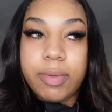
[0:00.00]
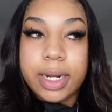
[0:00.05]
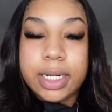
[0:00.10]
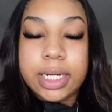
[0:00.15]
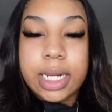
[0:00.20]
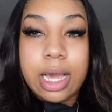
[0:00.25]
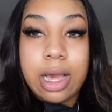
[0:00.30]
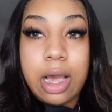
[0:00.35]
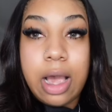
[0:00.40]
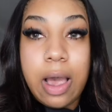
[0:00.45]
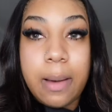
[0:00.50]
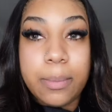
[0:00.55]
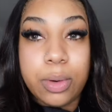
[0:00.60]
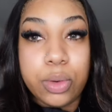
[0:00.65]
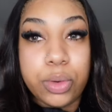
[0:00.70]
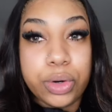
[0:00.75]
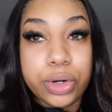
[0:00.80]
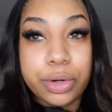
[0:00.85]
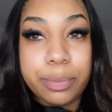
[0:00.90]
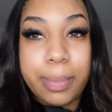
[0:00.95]
right now I'm gonna
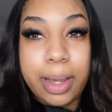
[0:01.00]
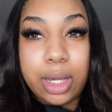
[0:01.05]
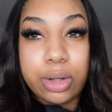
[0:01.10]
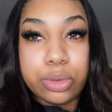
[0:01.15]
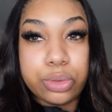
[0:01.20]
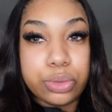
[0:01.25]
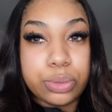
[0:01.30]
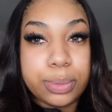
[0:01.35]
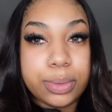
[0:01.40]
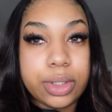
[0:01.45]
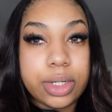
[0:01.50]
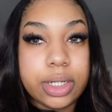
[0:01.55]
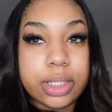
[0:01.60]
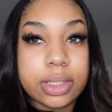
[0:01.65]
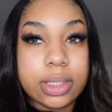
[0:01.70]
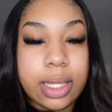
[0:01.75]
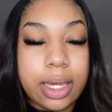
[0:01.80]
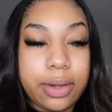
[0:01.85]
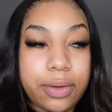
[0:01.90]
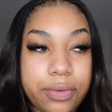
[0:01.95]
order my Uber
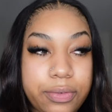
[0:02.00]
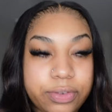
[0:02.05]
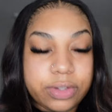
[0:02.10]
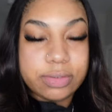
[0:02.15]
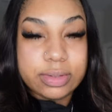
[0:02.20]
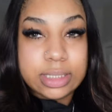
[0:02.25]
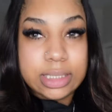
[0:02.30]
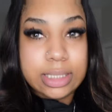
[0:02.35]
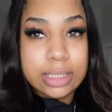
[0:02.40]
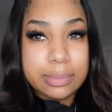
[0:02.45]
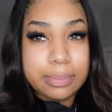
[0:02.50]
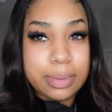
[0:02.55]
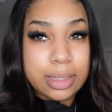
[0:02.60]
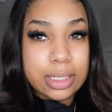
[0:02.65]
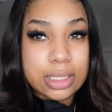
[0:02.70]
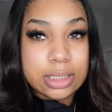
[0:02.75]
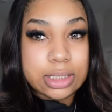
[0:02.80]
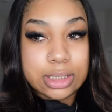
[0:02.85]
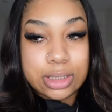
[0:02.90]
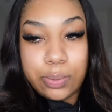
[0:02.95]
in like 15
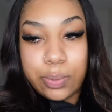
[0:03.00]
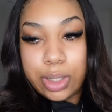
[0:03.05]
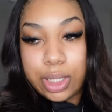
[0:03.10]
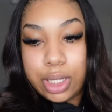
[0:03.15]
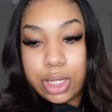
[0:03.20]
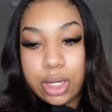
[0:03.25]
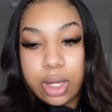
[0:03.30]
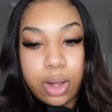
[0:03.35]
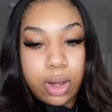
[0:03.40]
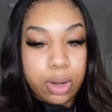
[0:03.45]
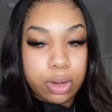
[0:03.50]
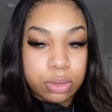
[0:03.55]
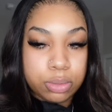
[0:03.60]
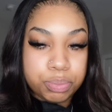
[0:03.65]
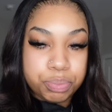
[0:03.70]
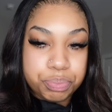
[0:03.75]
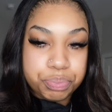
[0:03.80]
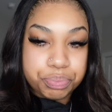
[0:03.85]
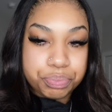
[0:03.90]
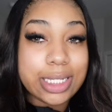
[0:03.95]
minutes so we can
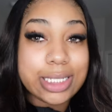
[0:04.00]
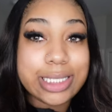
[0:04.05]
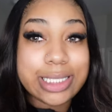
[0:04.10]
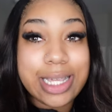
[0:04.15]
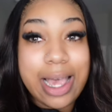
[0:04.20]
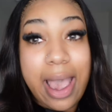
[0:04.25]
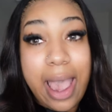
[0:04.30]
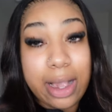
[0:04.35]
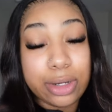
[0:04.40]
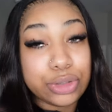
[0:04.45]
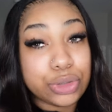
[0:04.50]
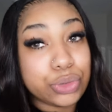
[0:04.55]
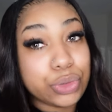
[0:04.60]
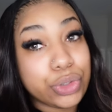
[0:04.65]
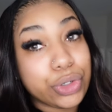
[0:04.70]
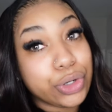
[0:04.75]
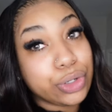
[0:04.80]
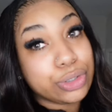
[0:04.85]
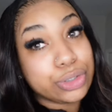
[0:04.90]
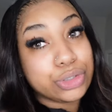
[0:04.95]
go. This is an actual
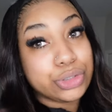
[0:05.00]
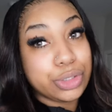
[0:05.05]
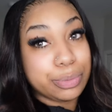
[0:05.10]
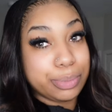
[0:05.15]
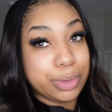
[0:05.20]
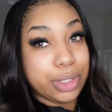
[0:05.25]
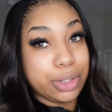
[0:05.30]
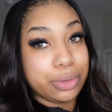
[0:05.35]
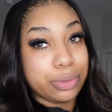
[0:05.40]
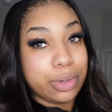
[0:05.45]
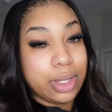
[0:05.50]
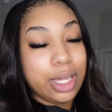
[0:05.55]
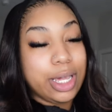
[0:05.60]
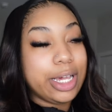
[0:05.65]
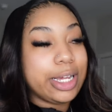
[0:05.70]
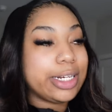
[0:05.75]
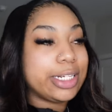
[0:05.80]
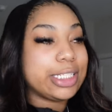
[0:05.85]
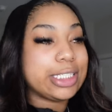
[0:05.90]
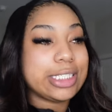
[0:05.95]
girls trip though.
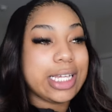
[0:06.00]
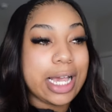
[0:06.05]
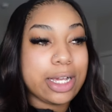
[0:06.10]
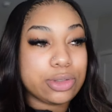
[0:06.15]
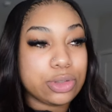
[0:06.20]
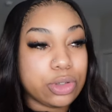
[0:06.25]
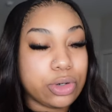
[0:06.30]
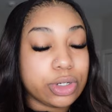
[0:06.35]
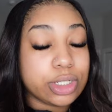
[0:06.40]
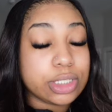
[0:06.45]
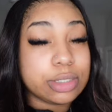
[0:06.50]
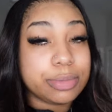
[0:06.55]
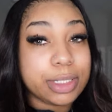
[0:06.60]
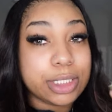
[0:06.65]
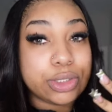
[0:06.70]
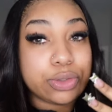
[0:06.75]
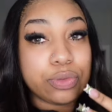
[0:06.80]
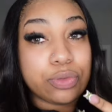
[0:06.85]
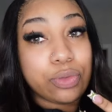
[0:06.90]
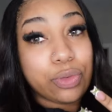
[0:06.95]
This is actual girls trip.
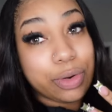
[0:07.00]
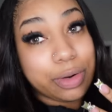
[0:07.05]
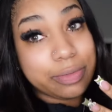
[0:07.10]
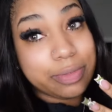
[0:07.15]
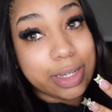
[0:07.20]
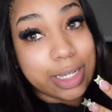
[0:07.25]
It's four of